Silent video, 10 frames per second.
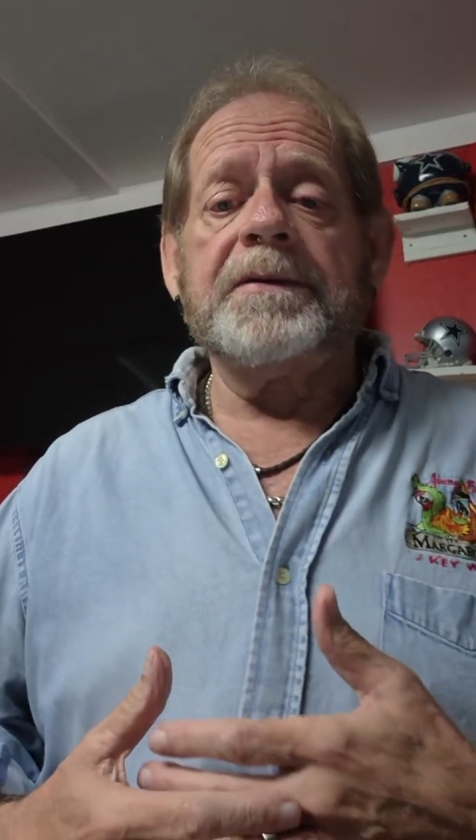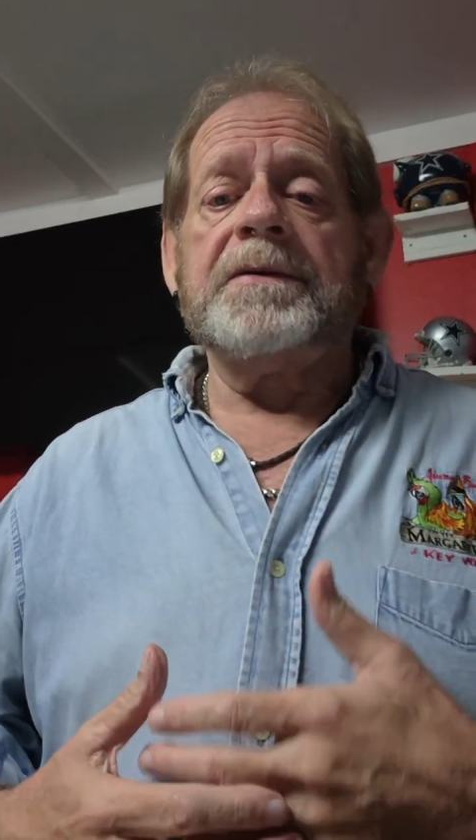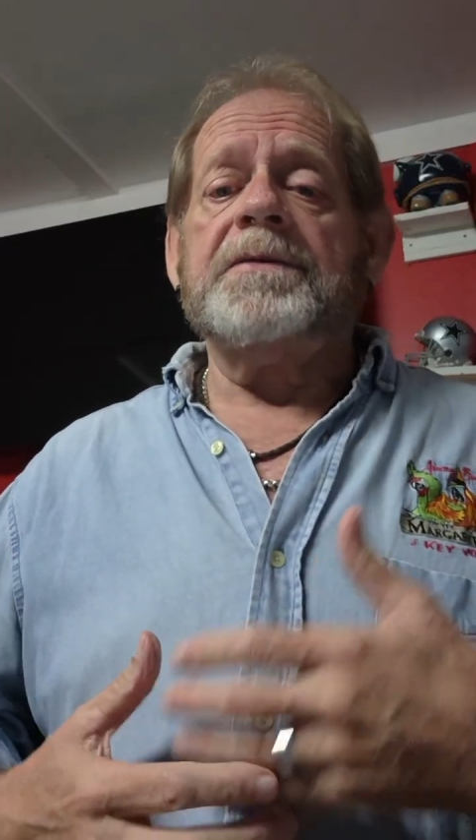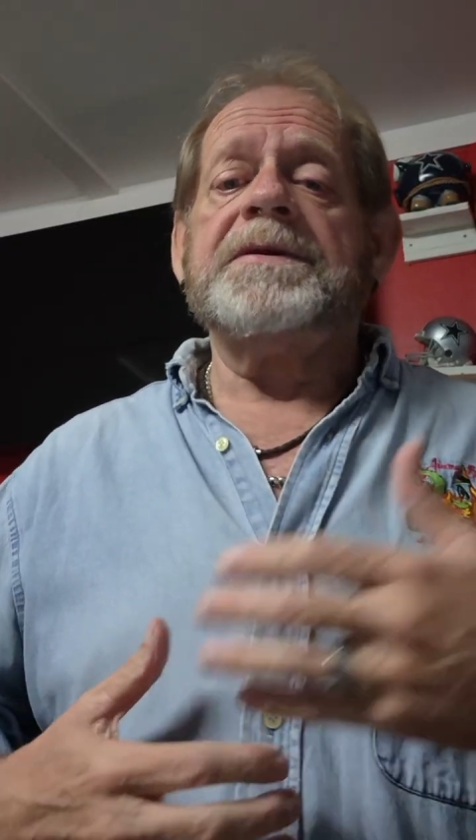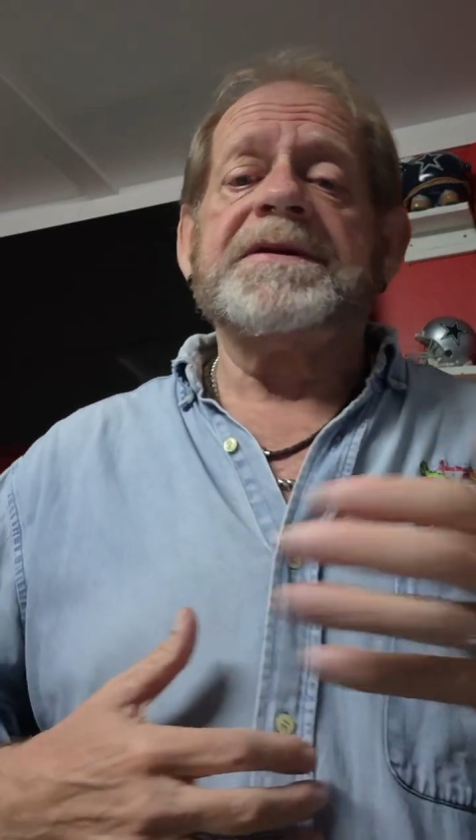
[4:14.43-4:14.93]

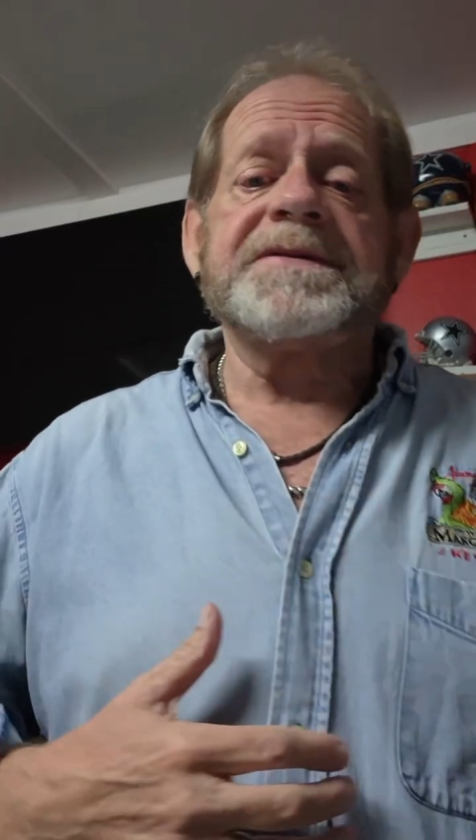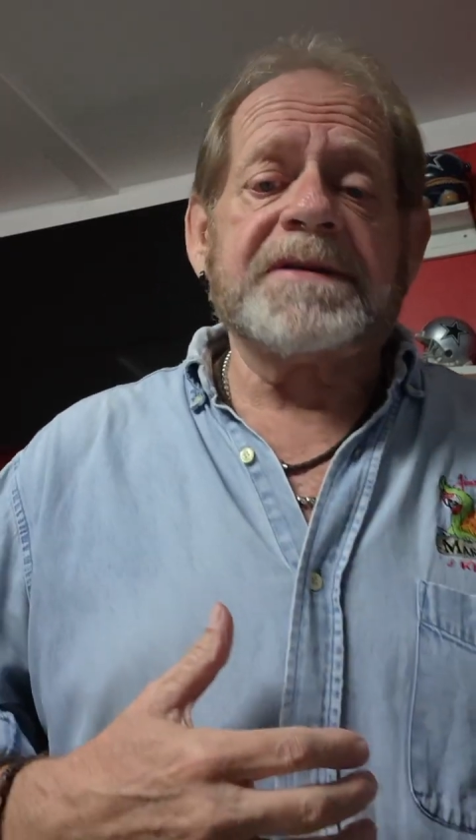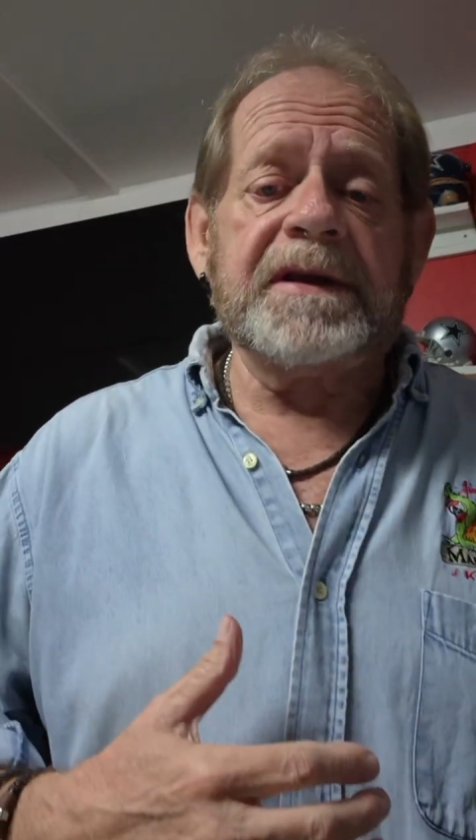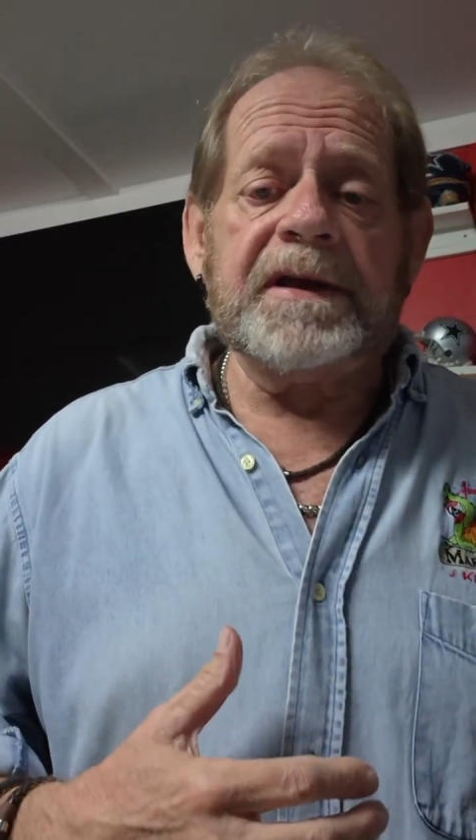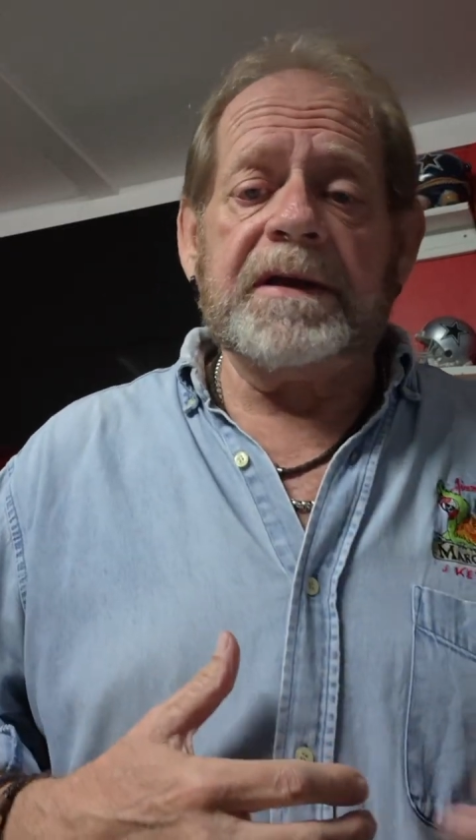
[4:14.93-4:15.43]
You did
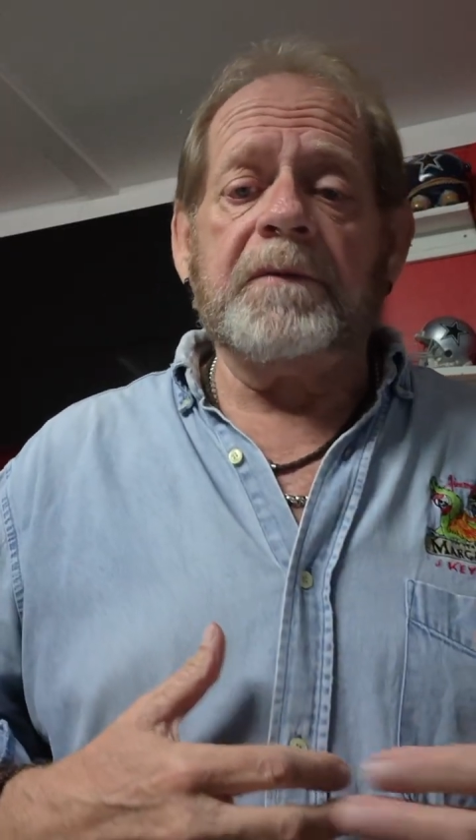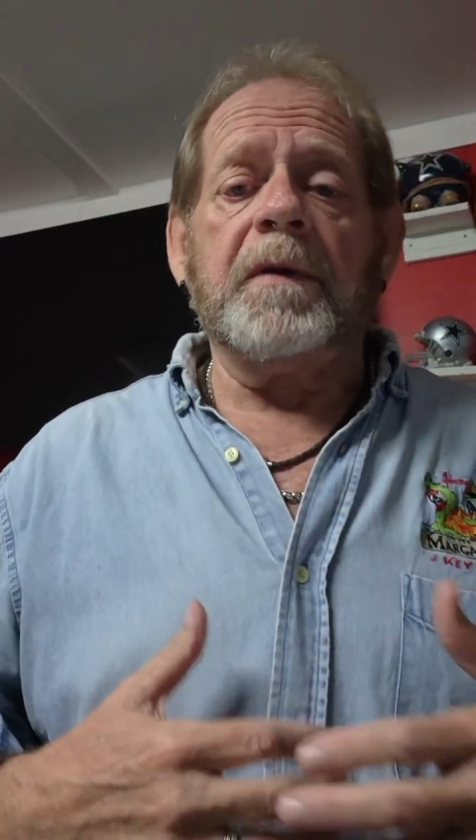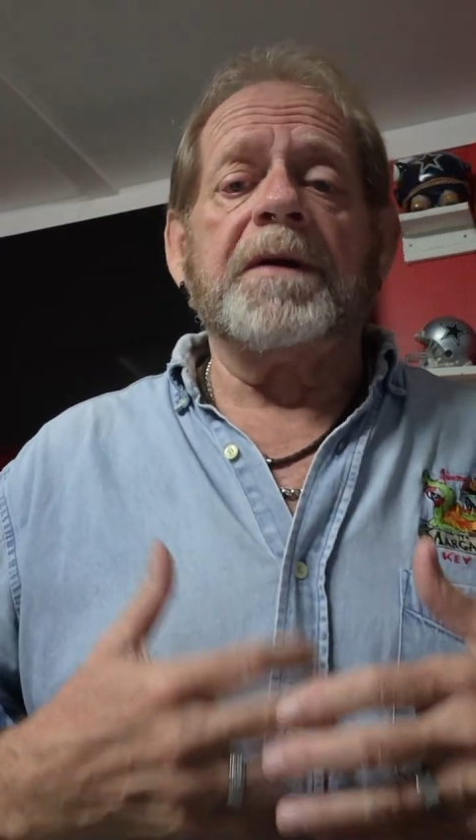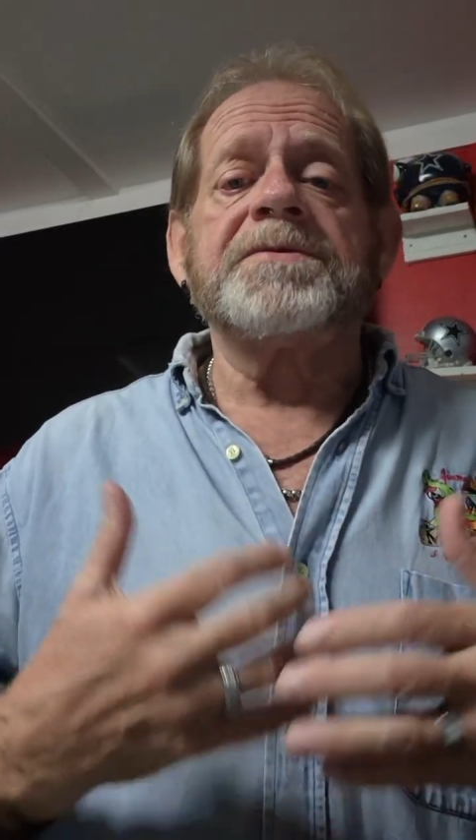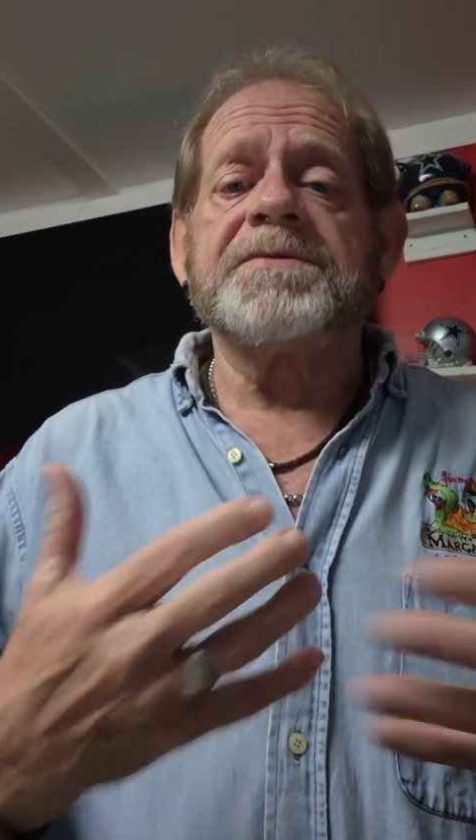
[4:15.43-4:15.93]
singing.
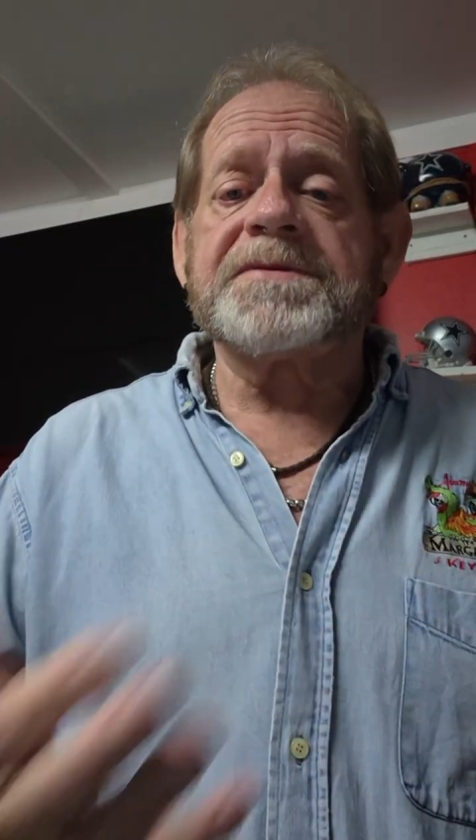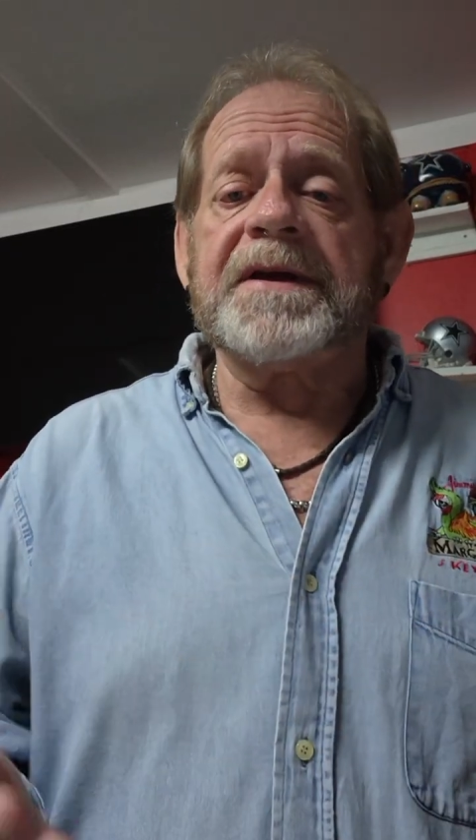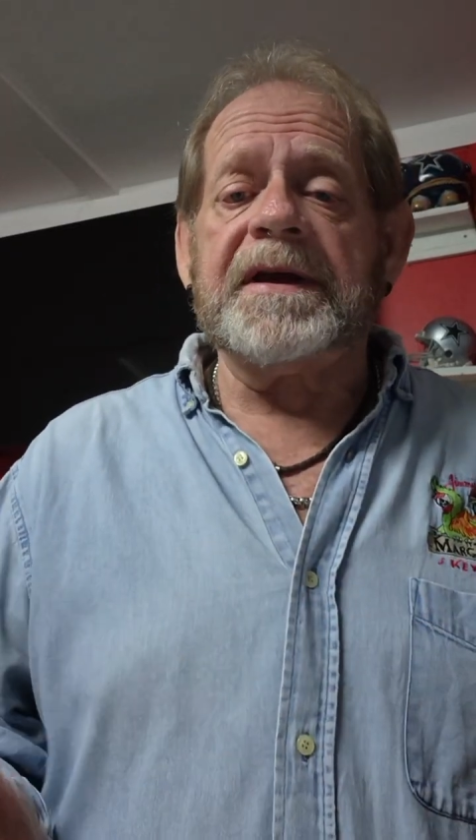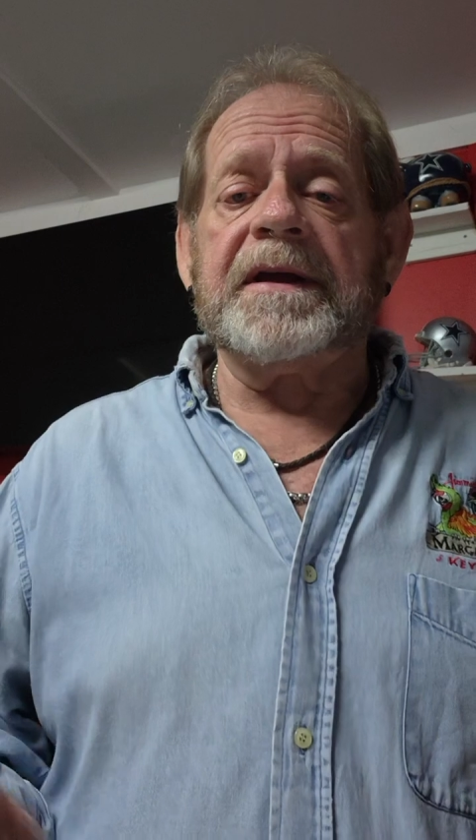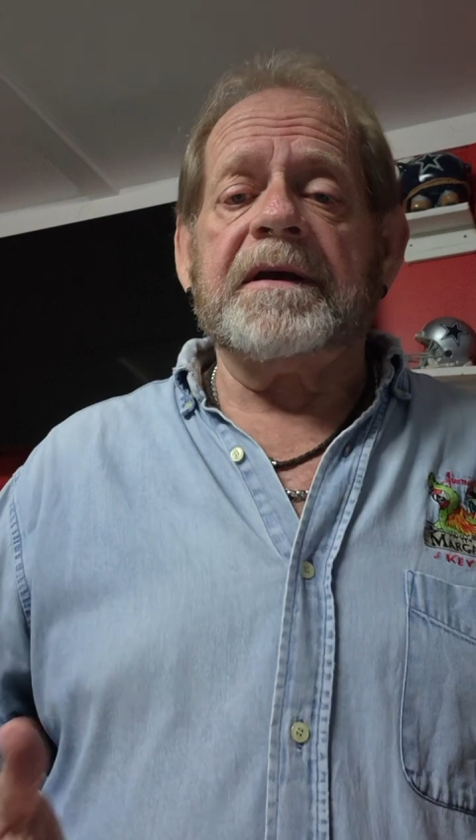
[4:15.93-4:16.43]
Why don't you
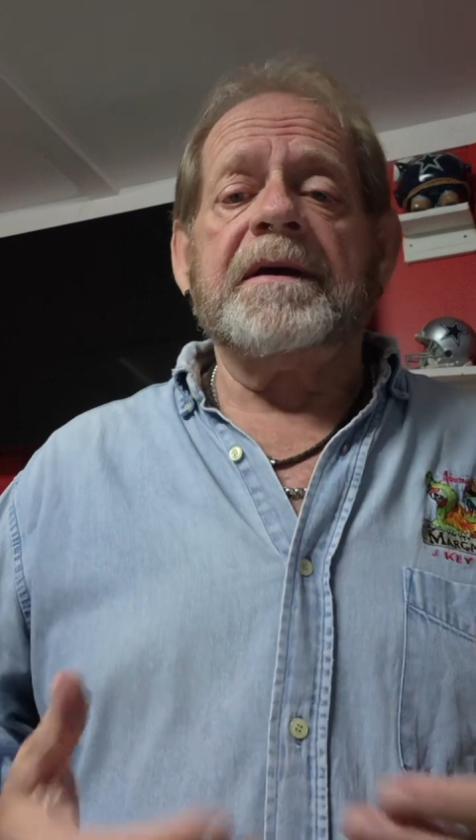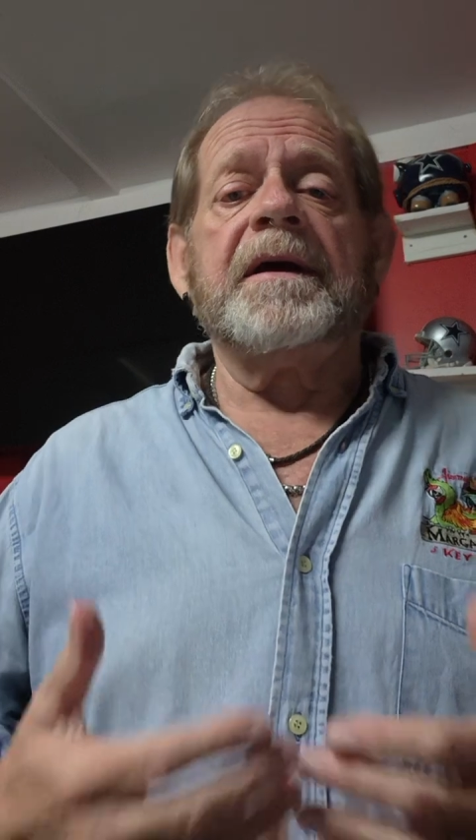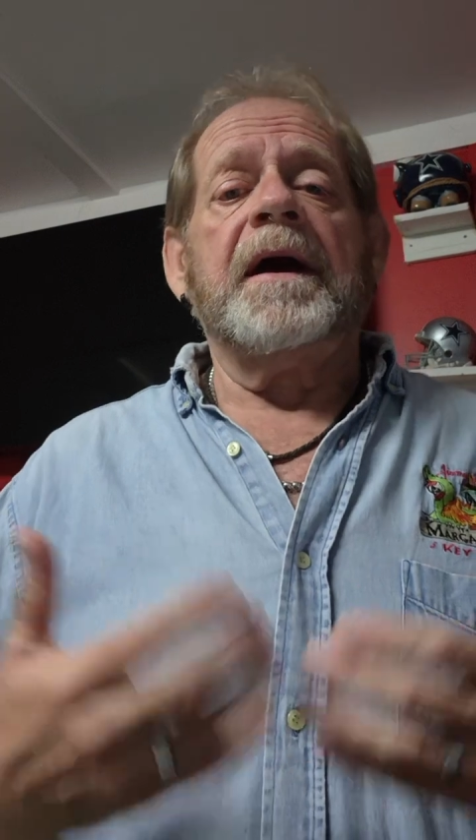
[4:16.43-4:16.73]
sing?